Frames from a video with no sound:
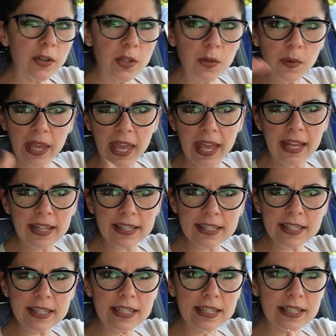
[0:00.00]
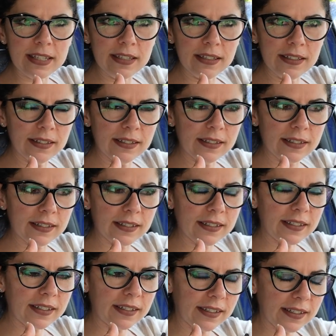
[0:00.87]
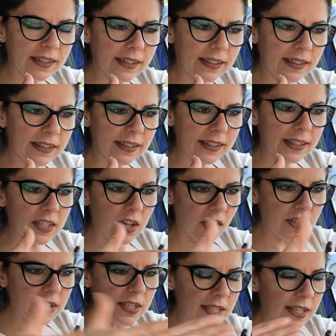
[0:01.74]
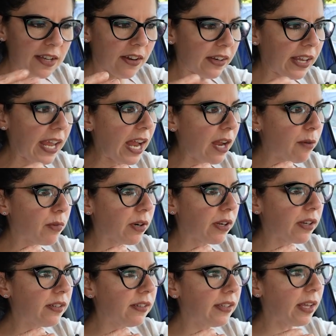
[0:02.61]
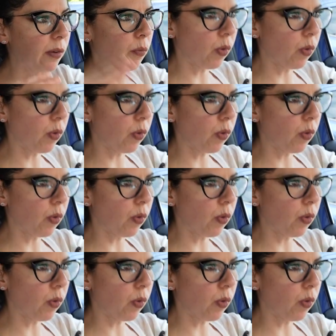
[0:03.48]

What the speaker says: you can't see. It's hard to see on camera, and